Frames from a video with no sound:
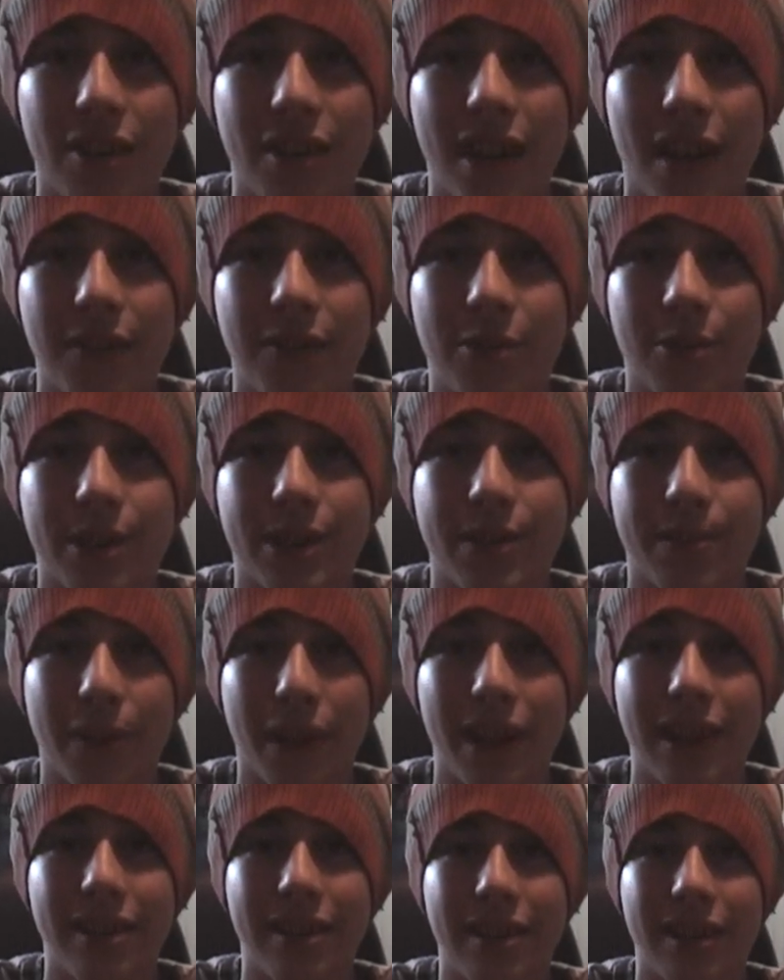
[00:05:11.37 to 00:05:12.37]
don't have to
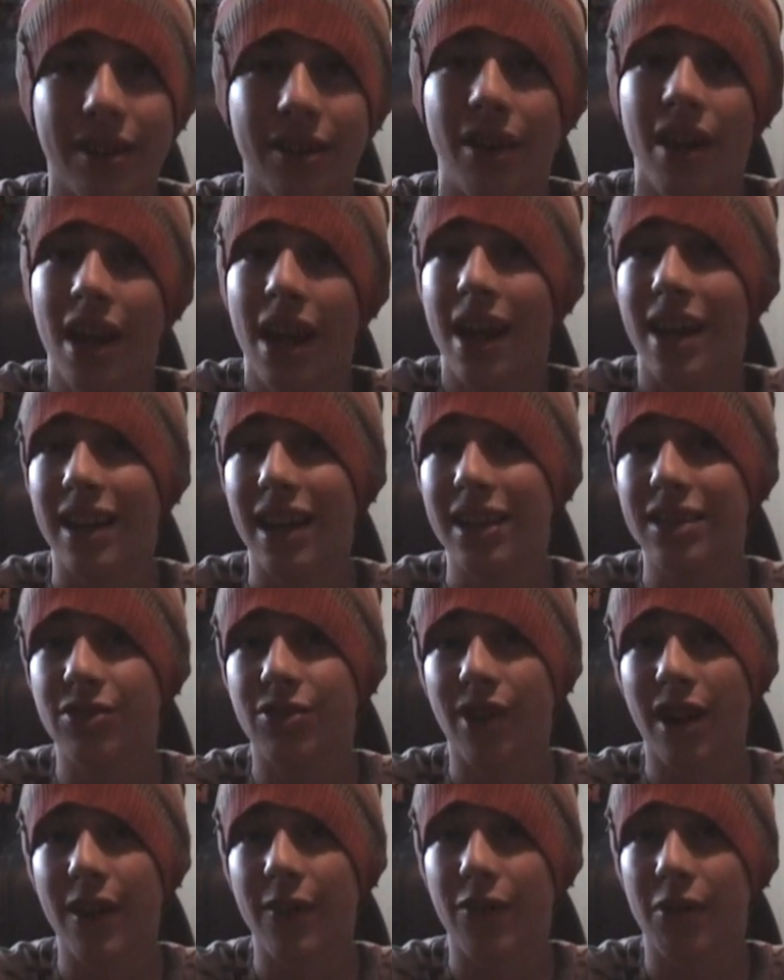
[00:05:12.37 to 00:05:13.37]
explain to you, and that's
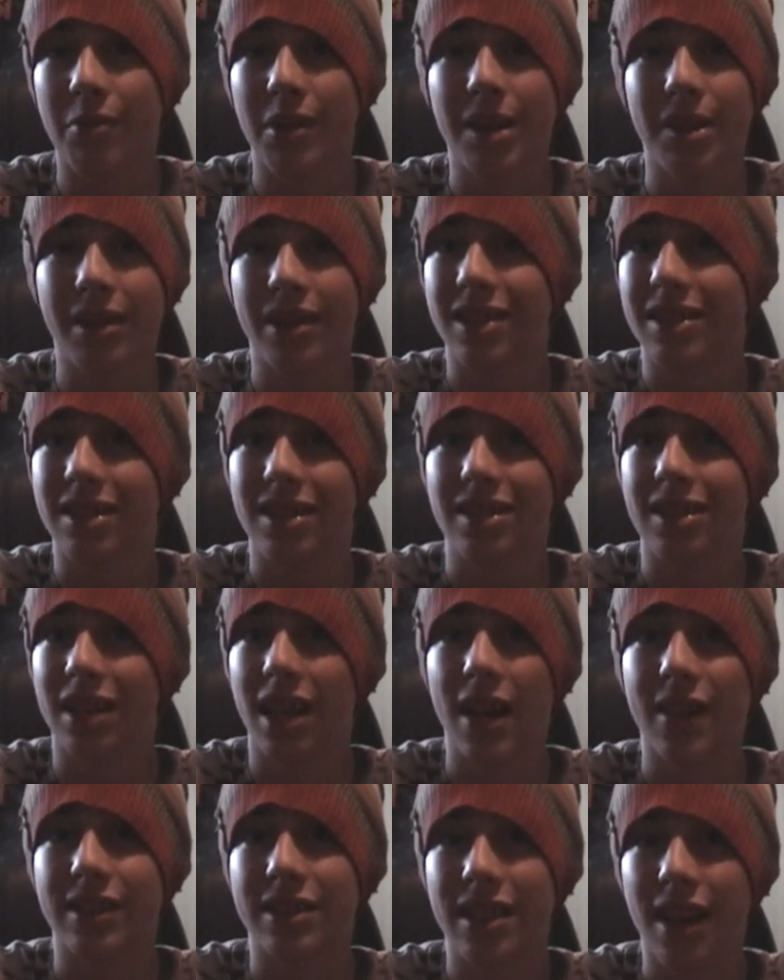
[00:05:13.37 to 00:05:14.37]
great for me because it's the
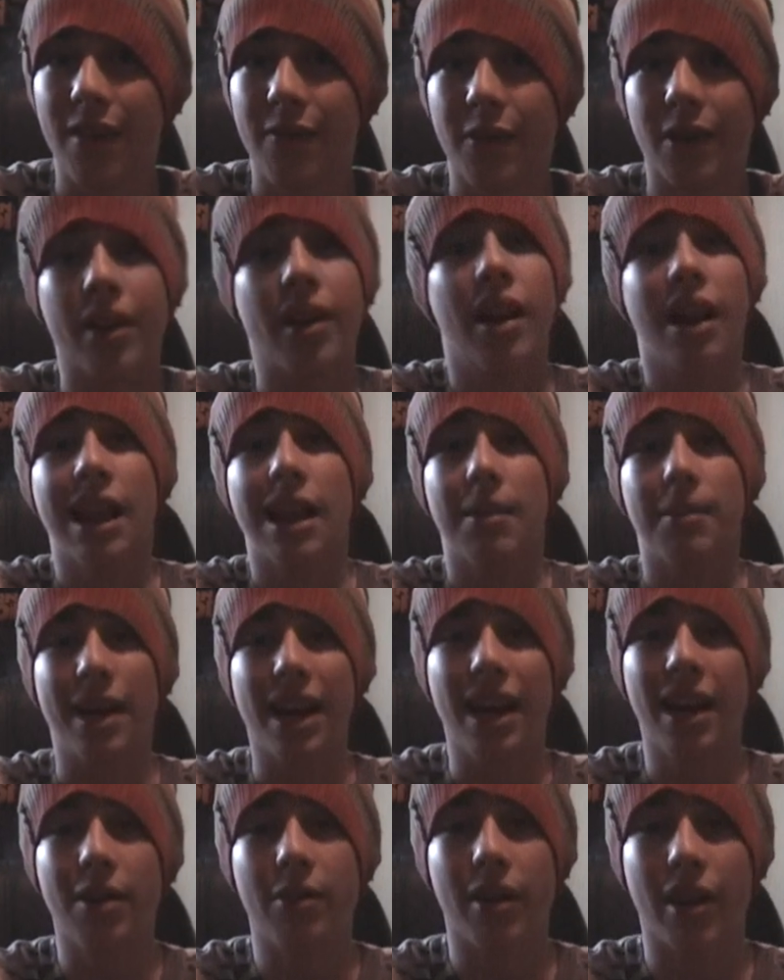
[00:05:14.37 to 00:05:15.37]
last effort. But
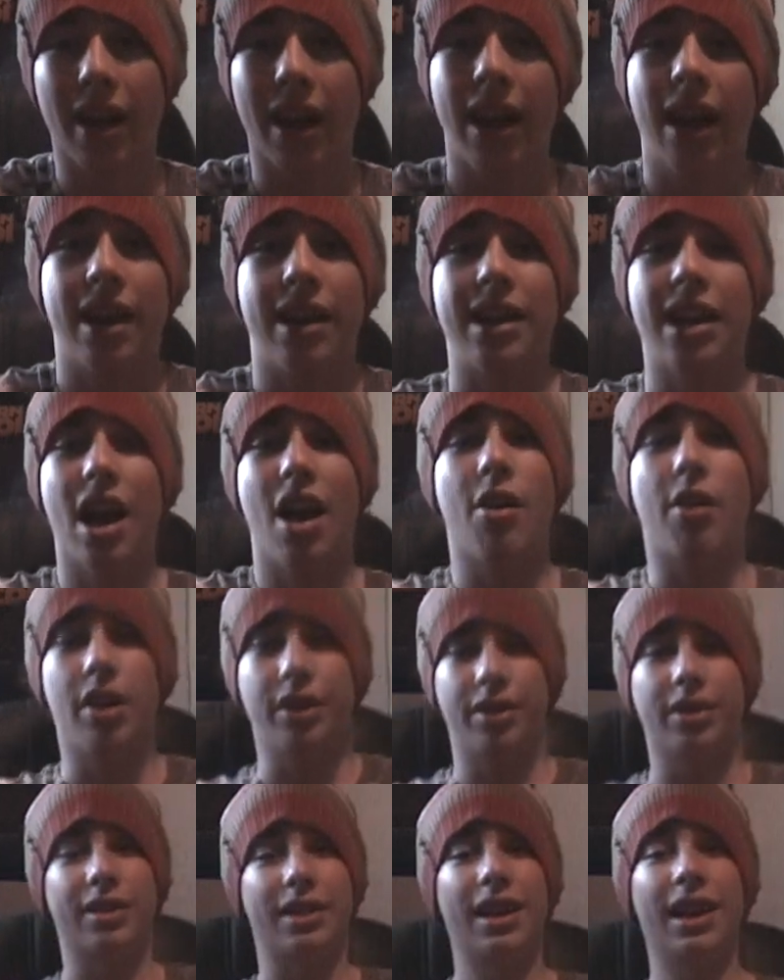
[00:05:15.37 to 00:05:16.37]
anyway, now
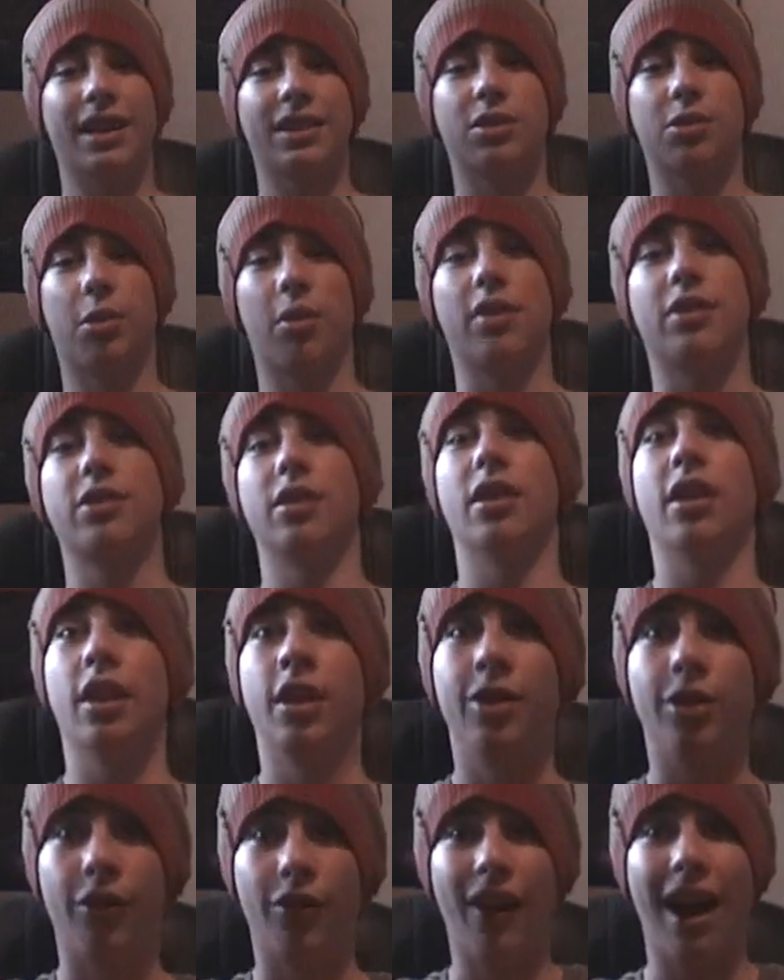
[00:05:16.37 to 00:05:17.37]
on to the next torture,
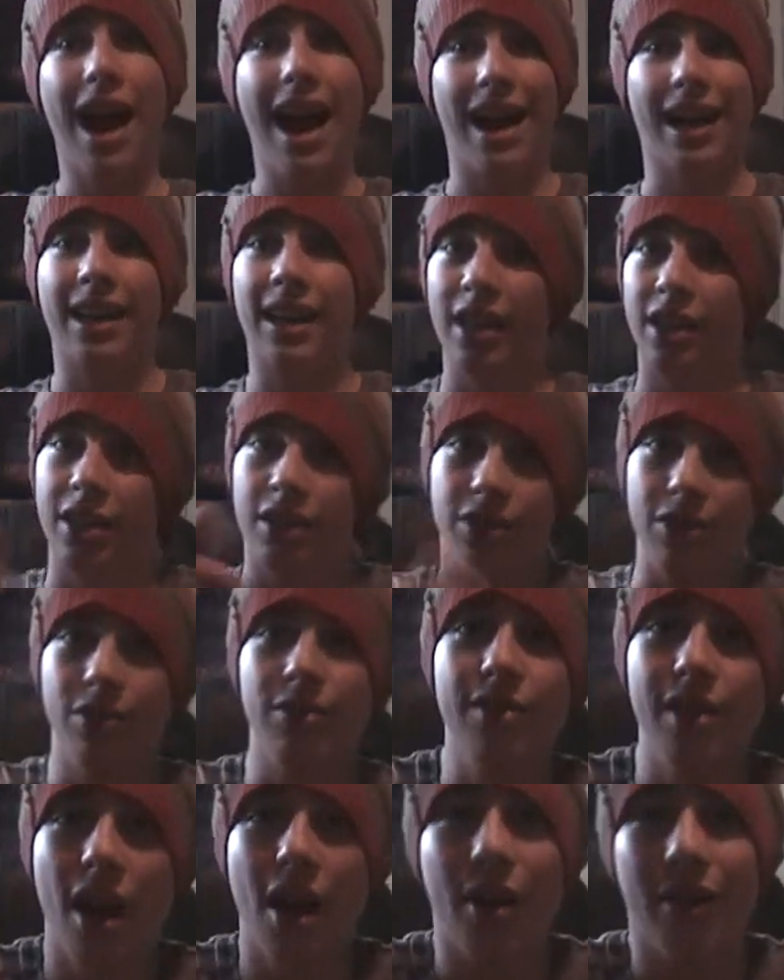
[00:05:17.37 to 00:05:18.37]
the rack.
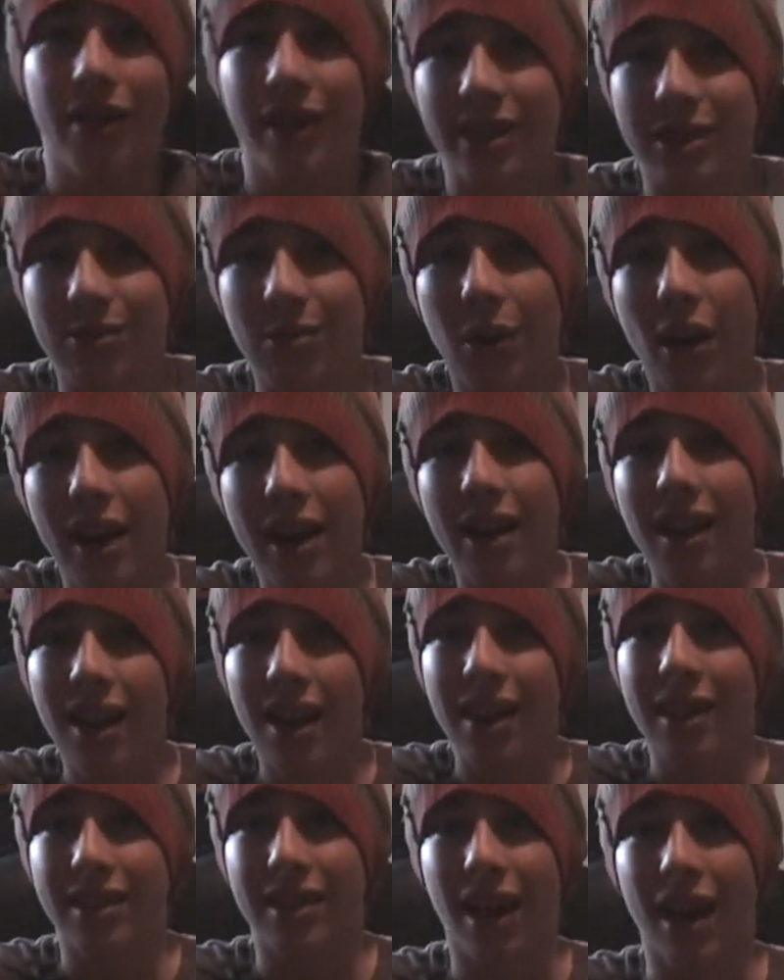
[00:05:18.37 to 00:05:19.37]
You know this one.
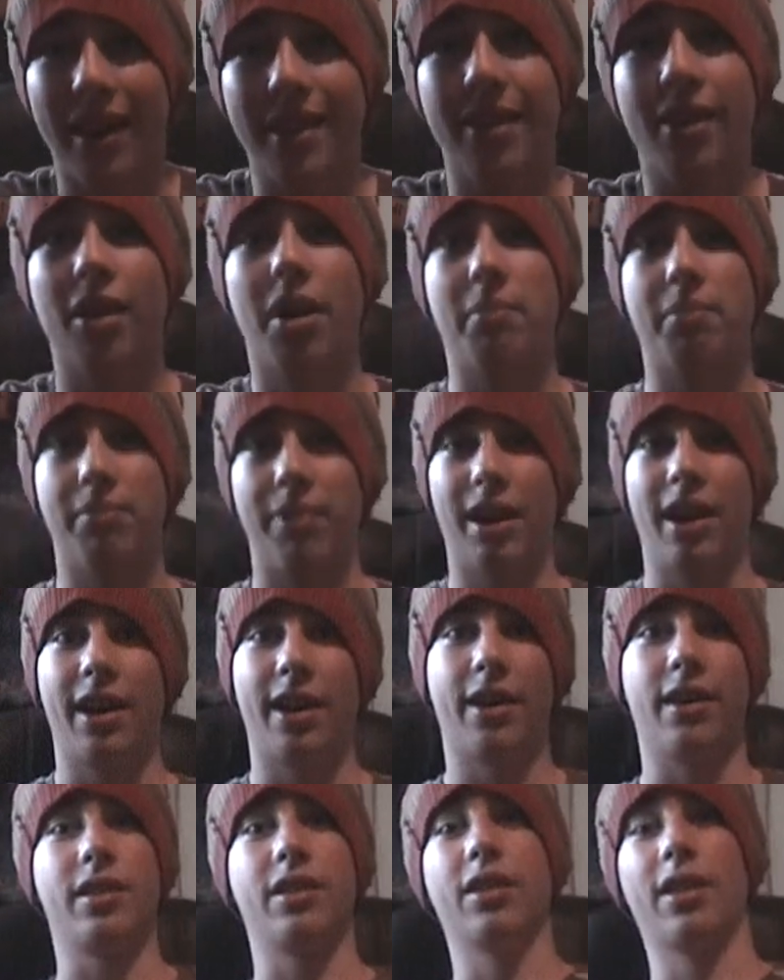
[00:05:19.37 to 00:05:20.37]
Tie you up
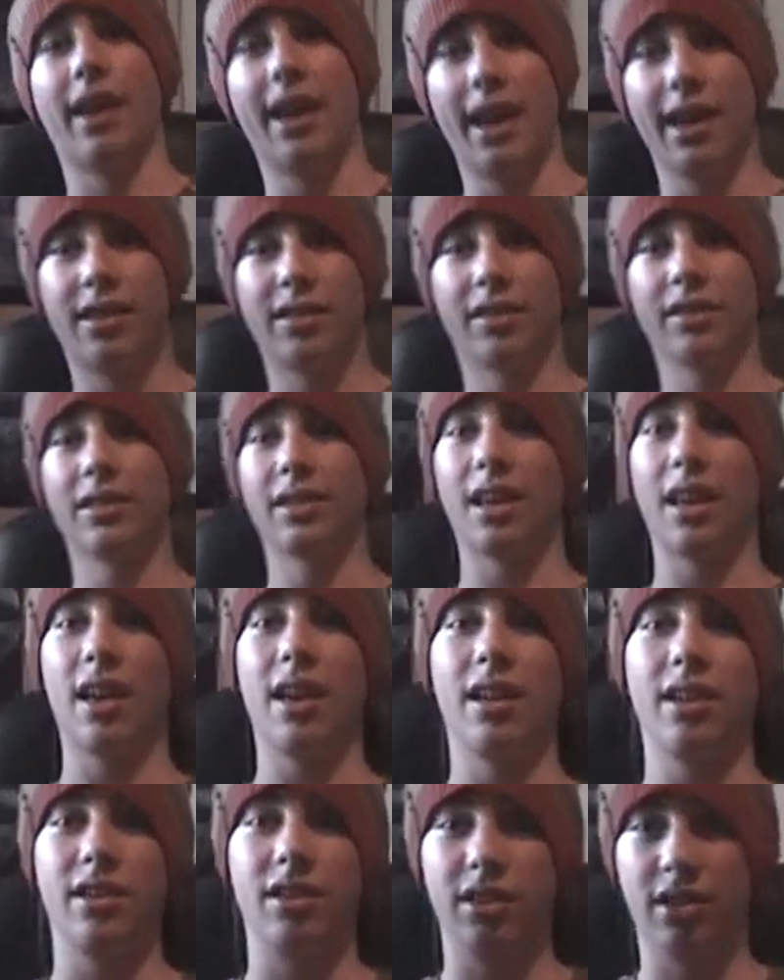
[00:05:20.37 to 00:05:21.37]
by your ankles
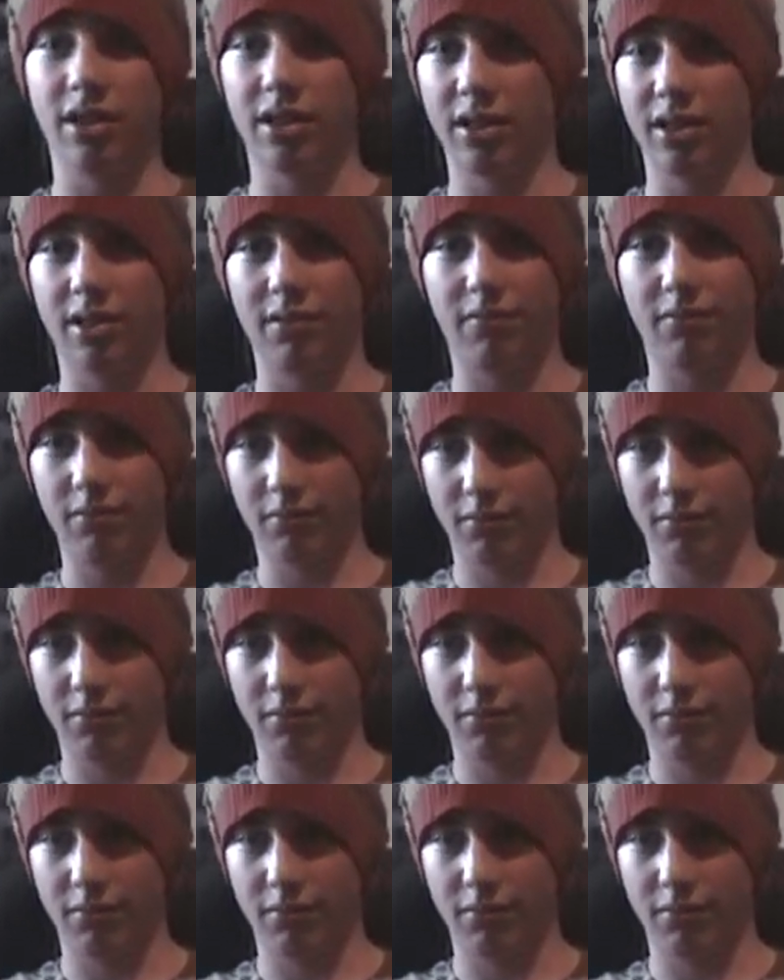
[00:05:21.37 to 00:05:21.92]
and your